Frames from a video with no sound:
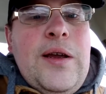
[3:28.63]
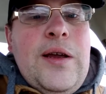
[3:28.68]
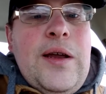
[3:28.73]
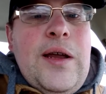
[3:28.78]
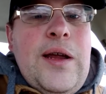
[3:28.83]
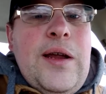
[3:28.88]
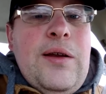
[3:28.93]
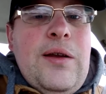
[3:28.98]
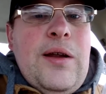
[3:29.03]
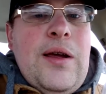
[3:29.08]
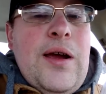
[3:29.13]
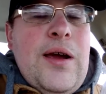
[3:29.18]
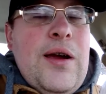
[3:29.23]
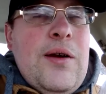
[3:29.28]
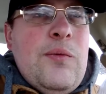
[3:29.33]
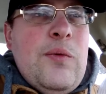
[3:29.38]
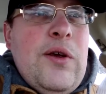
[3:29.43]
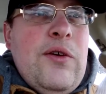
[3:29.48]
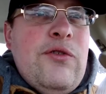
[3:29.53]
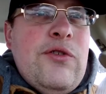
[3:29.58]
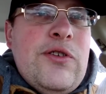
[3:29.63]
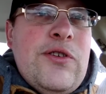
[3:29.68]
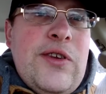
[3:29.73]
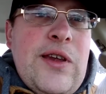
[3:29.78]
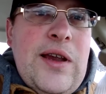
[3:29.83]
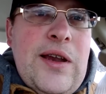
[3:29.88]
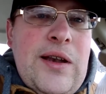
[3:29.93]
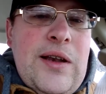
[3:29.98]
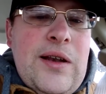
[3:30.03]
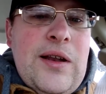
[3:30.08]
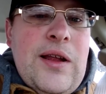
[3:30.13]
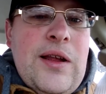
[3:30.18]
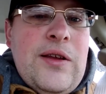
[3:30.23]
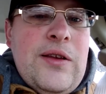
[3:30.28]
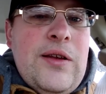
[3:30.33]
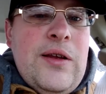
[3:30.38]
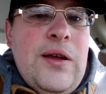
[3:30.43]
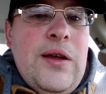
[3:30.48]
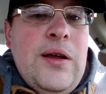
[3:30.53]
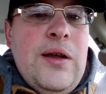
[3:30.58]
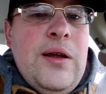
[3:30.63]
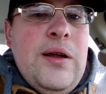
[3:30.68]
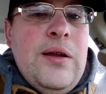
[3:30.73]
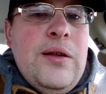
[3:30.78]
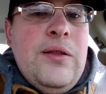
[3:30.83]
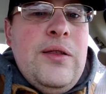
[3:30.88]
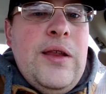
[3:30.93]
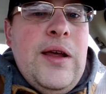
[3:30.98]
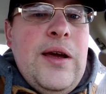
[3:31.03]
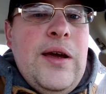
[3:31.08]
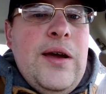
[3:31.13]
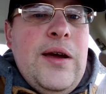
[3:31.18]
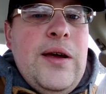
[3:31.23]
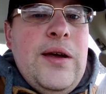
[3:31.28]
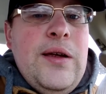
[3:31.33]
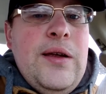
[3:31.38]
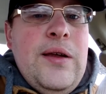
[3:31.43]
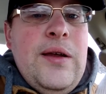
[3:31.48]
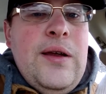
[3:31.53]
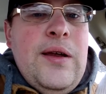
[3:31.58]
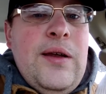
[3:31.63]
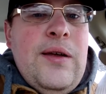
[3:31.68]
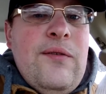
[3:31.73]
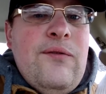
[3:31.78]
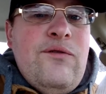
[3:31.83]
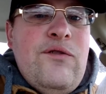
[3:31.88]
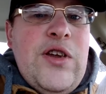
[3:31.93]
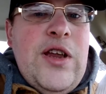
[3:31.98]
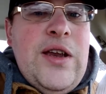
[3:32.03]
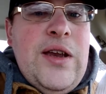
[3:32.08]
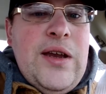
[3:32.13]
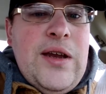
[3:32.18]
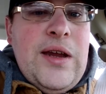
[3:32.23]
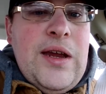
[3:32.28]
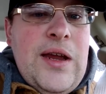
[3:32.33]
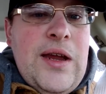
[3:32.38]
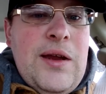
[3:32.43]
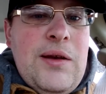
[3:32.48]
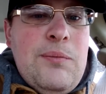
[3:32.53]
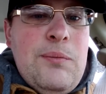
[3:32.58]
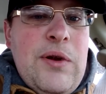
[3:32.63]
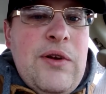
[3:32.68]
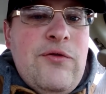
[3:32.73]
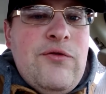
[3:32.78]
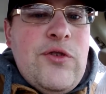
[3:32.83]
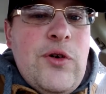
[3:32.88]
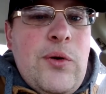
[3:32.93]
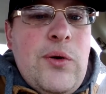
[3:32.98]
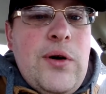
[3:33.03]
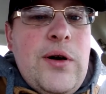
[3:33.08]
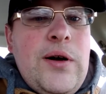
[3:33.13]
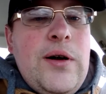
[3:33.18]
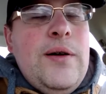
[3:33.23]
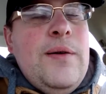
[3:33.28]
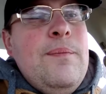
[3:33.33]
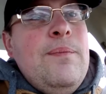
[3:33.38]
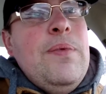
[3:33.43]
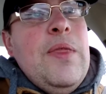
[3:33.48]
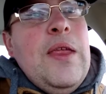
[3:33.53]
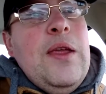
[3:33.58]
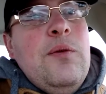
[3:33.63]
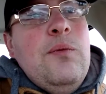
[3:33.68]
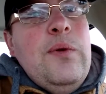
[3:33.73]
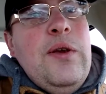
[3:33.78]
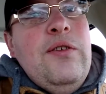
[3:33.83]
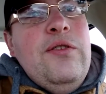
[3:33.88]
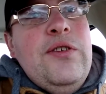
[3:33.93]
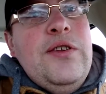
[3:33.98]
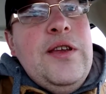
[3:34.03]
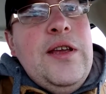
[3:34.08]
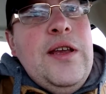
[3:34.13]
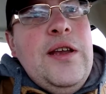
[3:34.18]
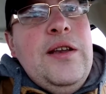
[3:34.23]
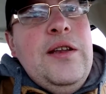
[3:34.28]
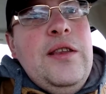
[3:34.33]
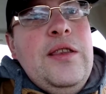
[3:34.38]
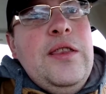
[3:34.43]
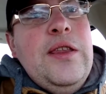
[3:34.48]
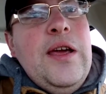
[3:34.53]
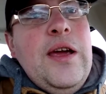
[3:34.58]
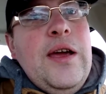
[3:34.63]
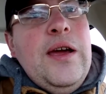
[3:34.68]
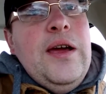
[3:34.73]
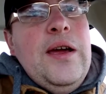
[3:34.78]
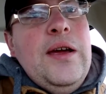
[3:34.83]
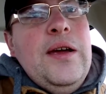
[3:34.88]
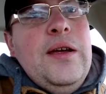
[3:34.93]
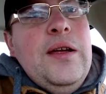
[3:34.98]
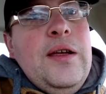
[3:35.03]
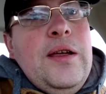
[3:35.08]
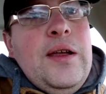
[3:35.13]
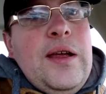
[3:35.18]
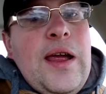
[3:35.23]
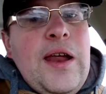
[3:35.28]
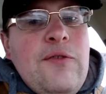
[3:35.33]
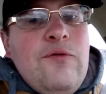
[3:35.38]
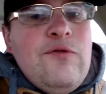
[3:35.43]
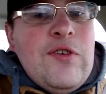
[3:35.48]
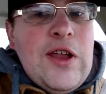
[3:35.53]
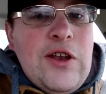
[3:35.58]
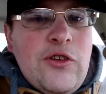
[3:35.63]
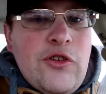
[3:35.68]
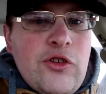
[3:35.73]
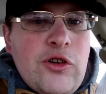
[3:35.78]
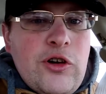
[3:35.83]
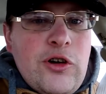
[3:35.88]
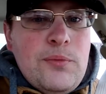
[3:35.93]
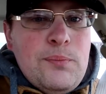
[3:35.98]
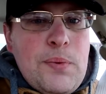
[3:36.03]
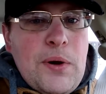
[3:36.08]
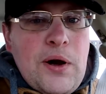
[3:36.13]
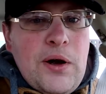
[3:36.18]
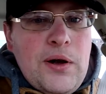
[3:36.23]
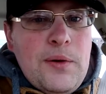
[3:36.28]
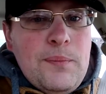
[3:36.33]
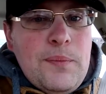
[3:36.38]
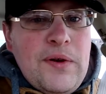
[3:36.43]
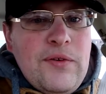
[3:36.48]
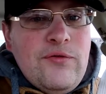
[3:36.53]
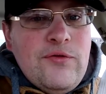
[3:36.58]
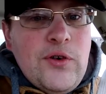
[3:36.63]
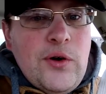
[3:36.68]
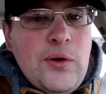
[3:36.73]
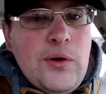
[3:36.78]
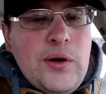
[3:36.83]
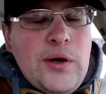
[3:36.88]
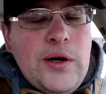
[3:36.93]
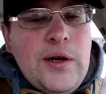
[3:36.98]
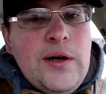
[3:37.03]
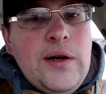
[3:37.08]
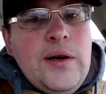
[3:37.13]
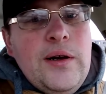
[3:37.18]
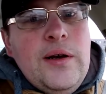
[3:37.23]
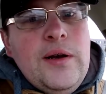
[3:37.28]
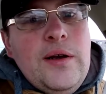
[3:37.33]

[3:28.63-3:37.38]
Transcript: It uh, we've seen the the fitting in before. We've seen the adventure part before.